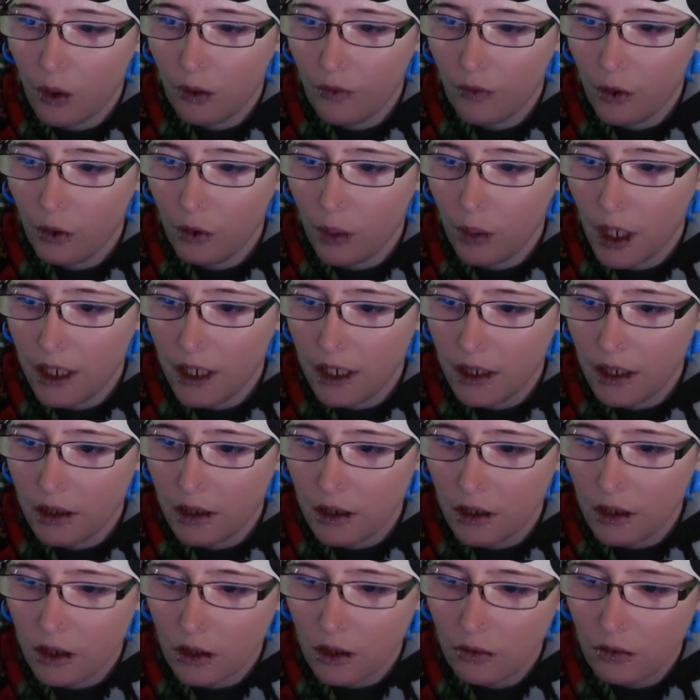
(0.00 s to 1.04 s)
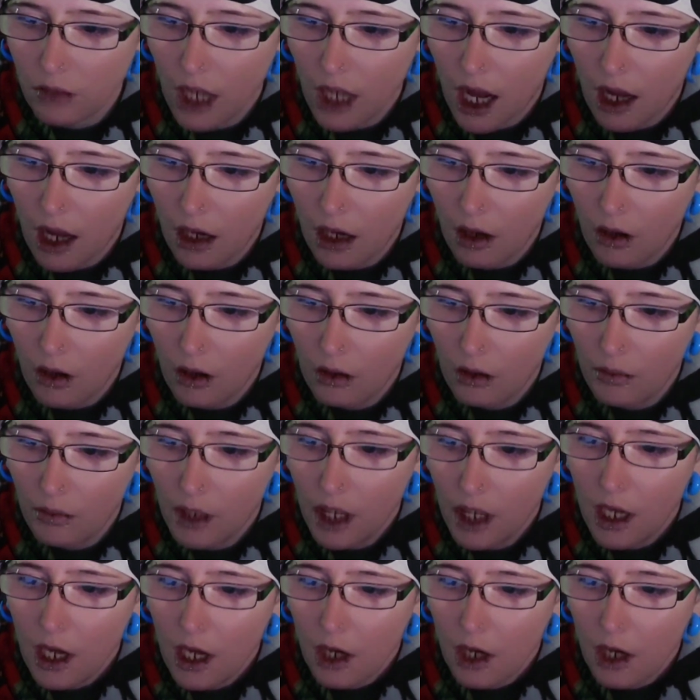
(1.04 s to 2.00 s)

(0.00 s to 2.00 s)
food prices consumed at home